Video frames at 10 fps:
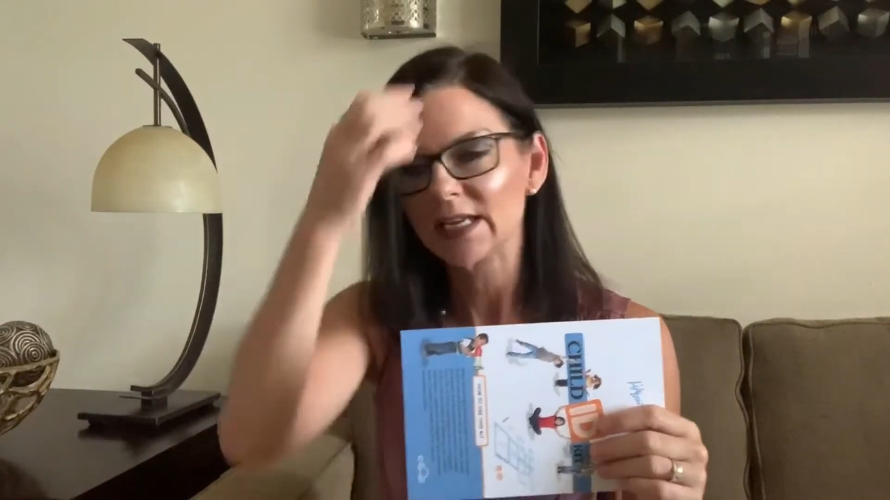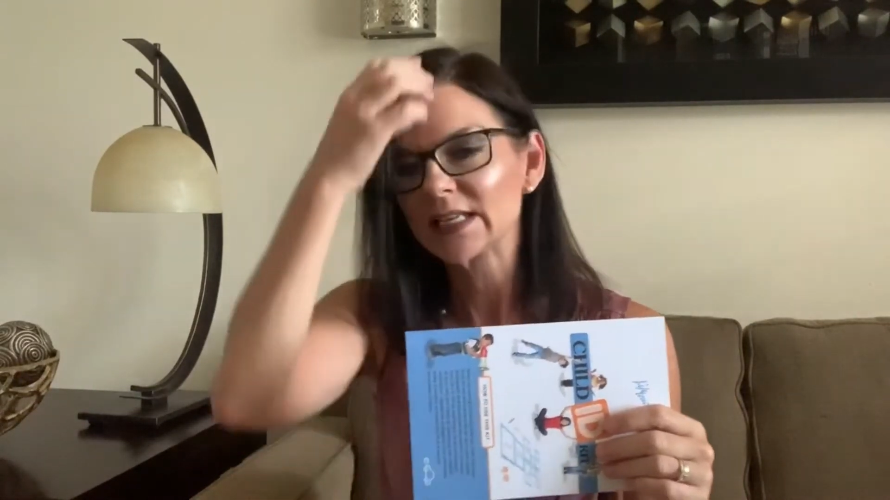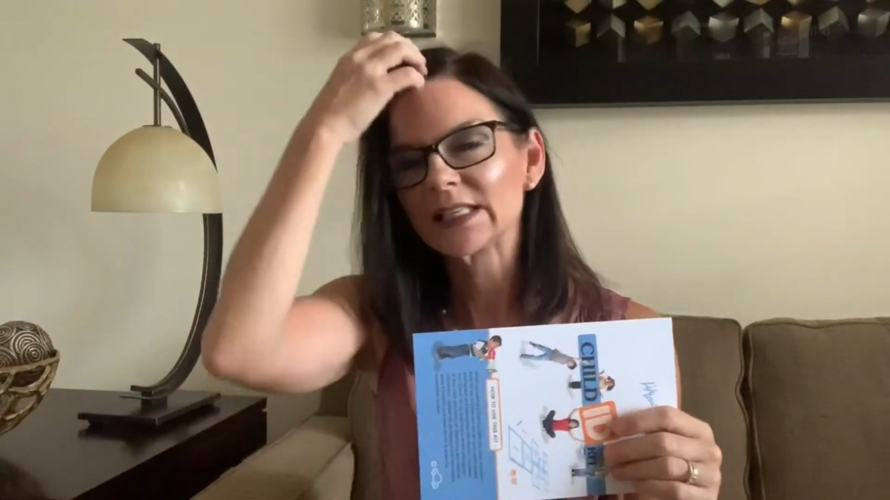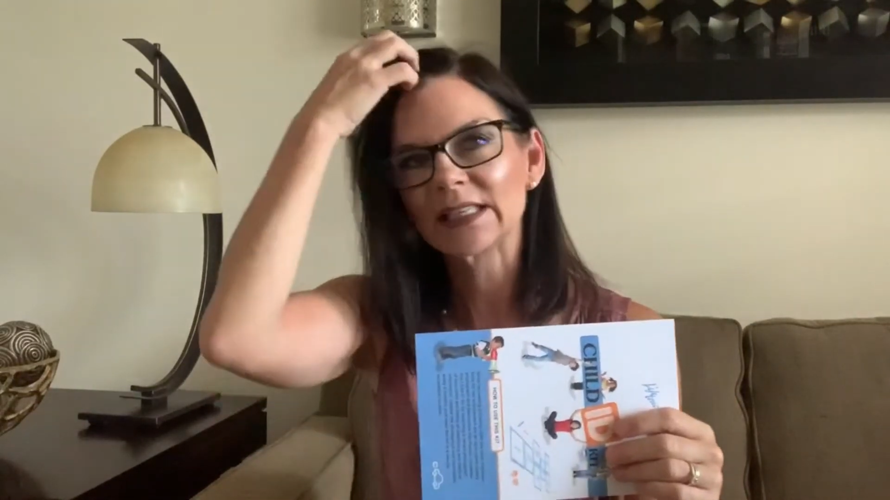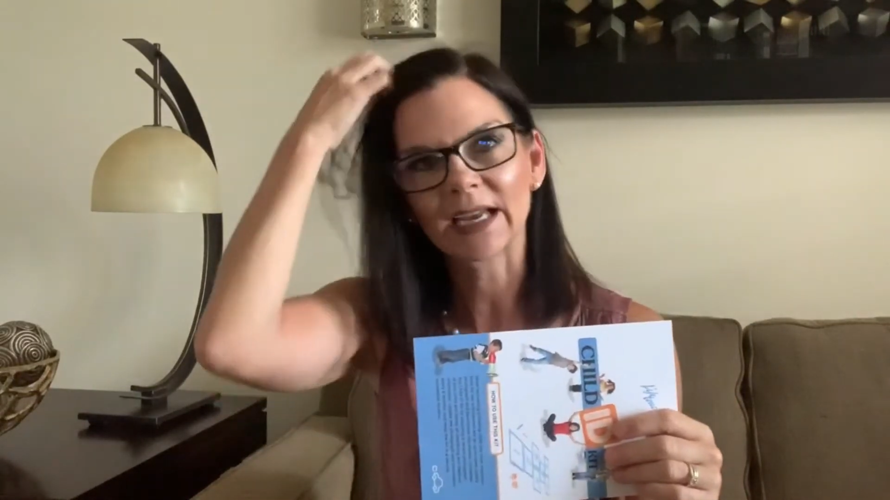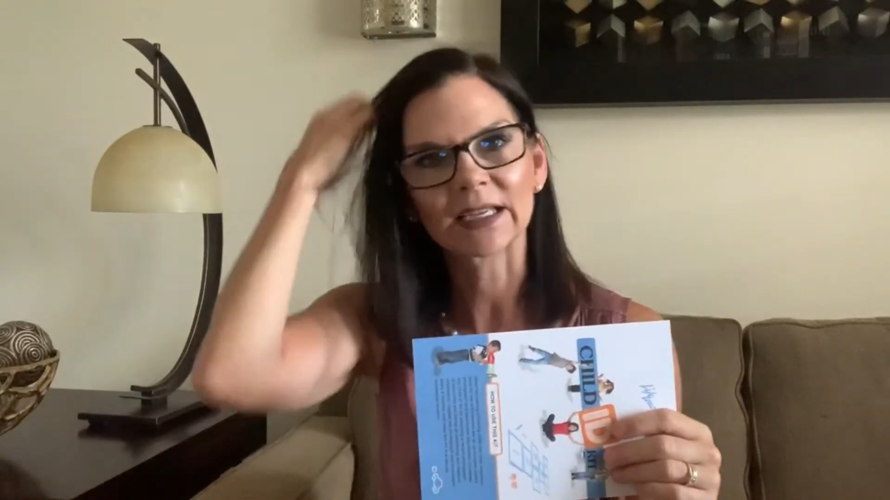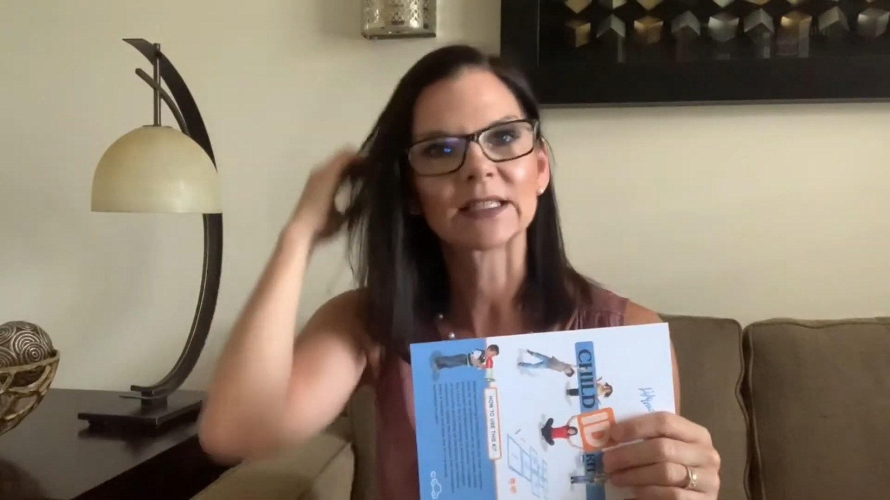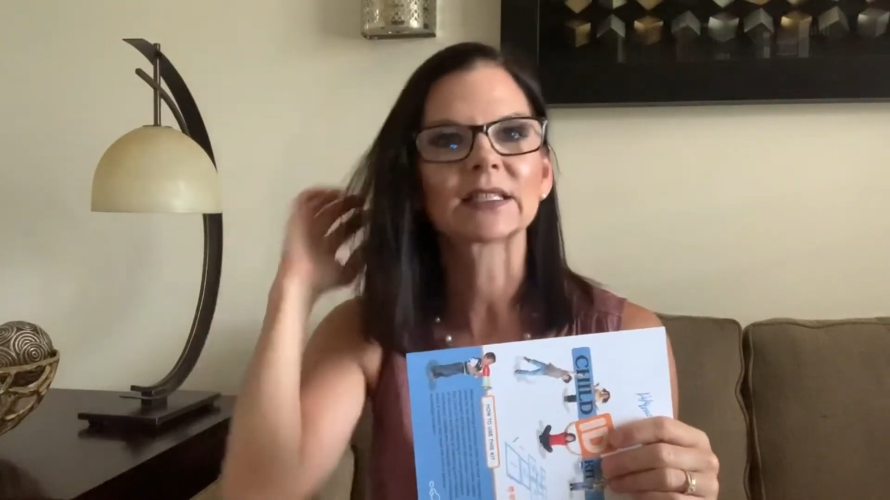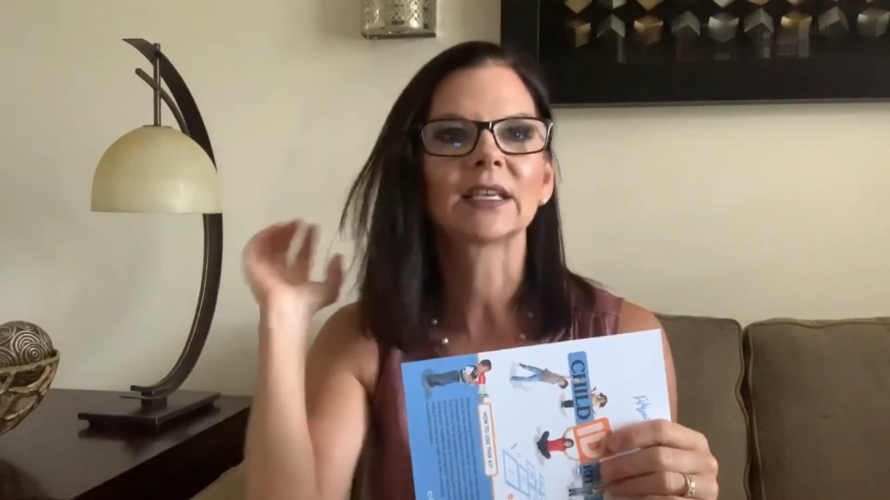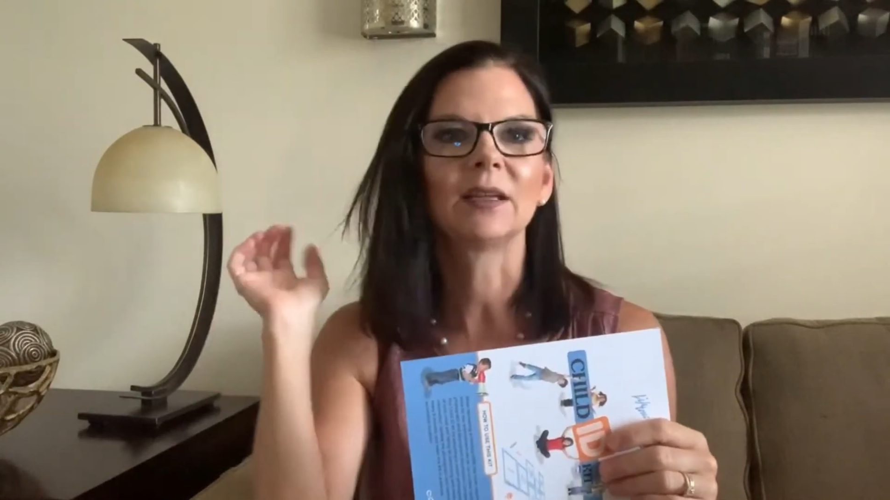
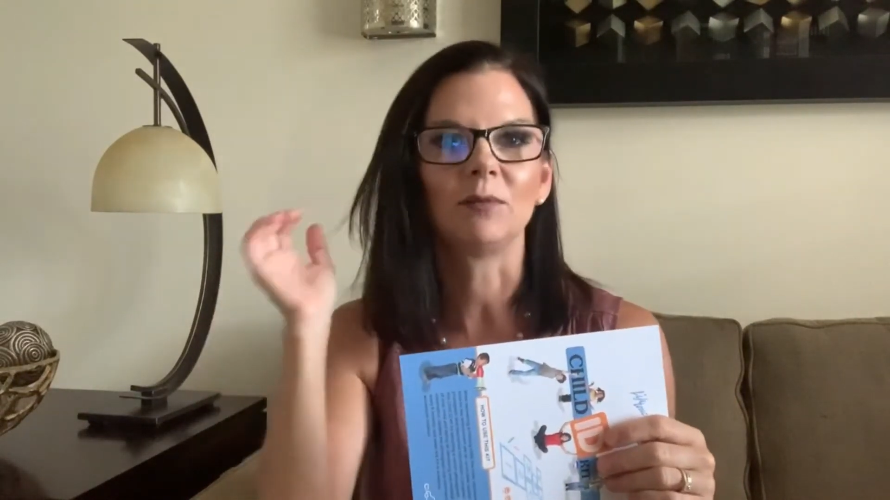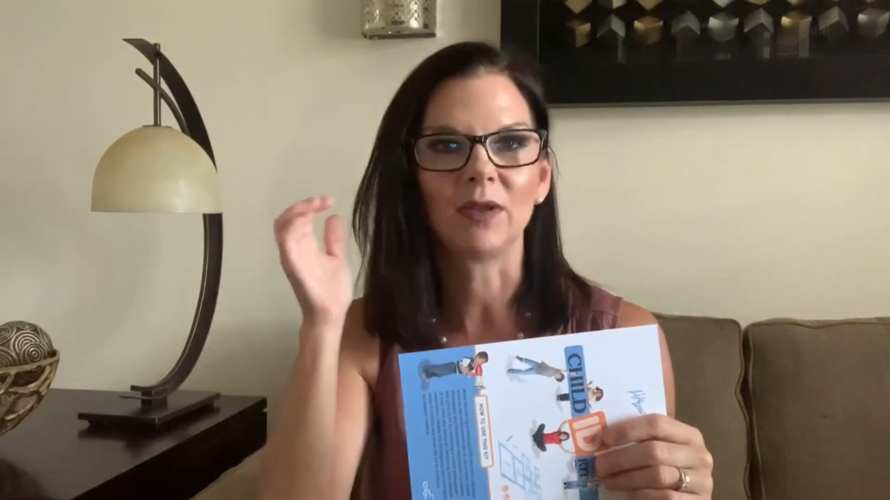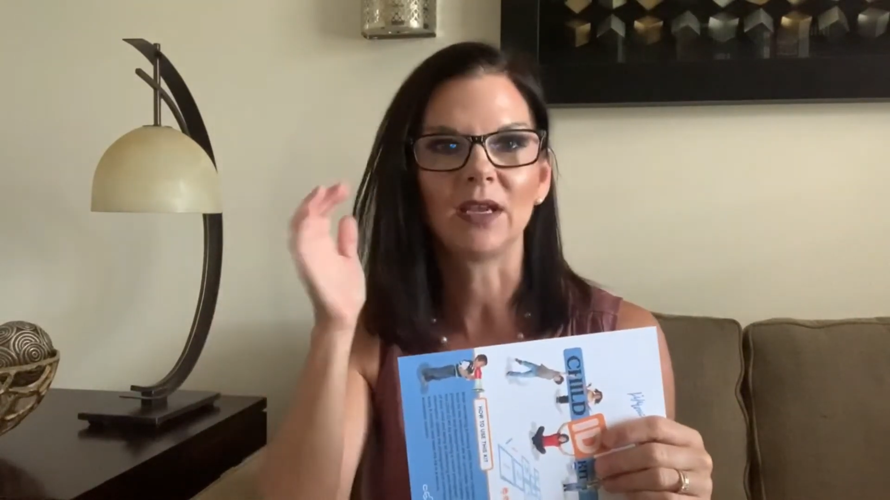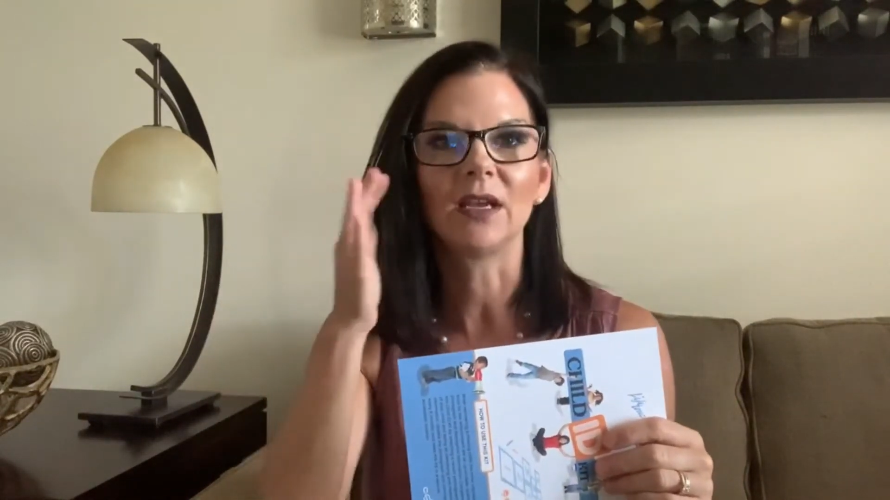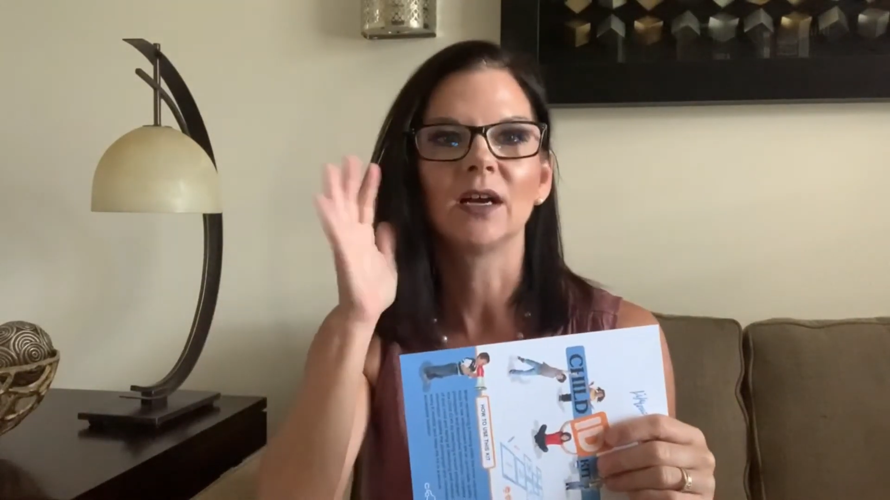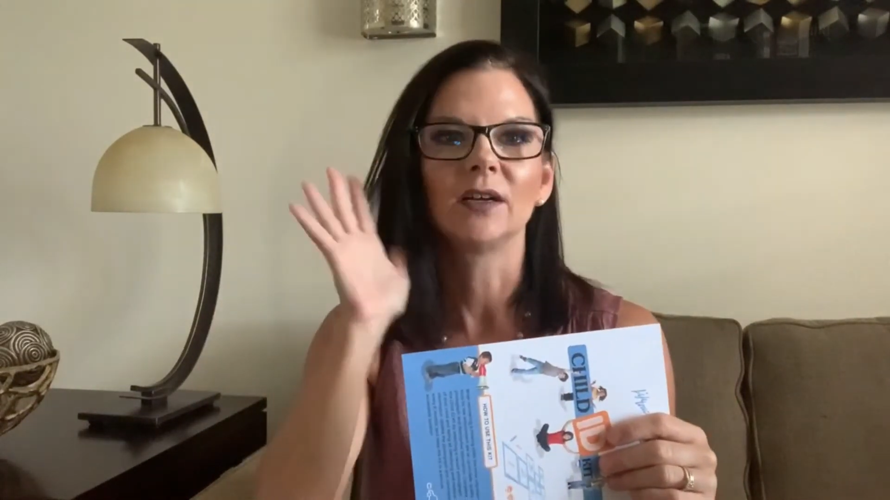Seconds can be